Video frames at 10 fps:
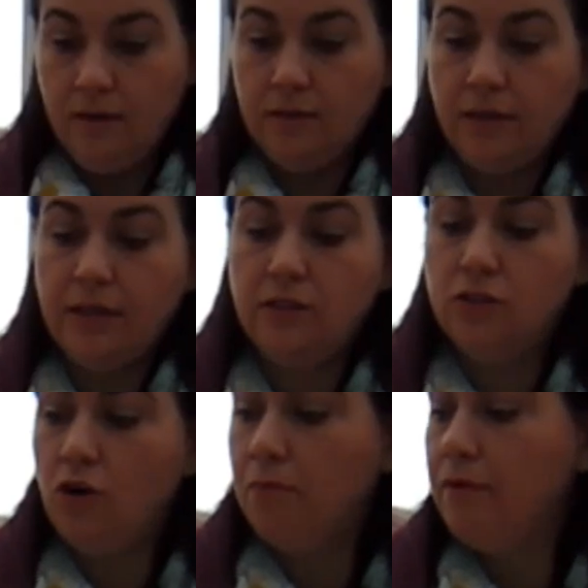So that's
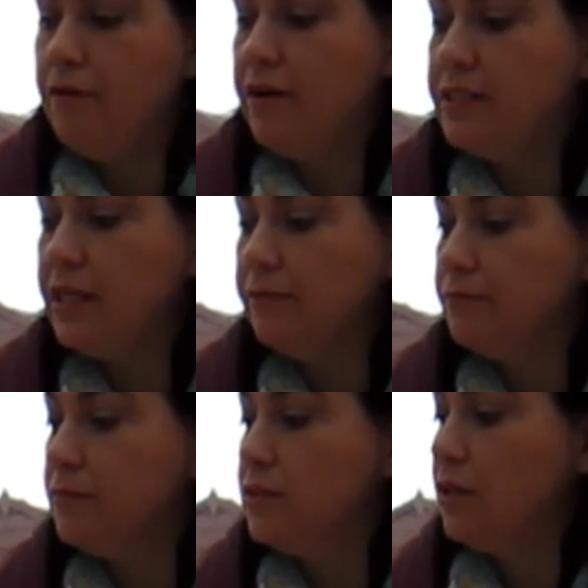the top row ready,
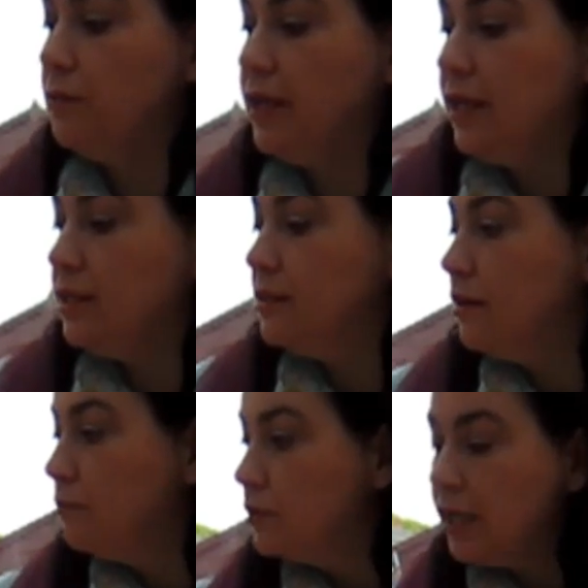so we can
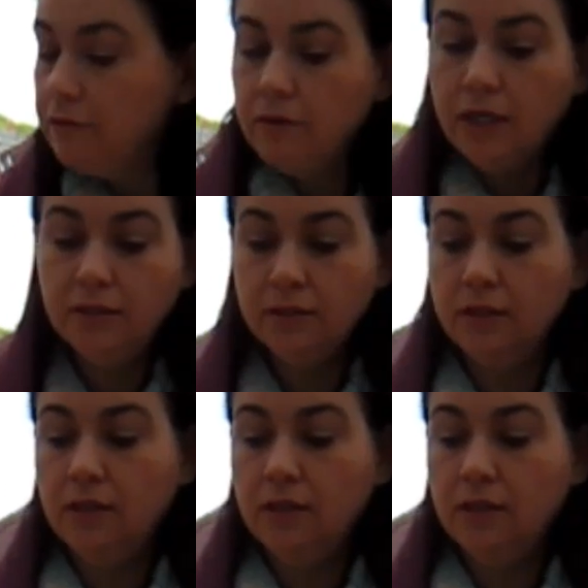assemble that row,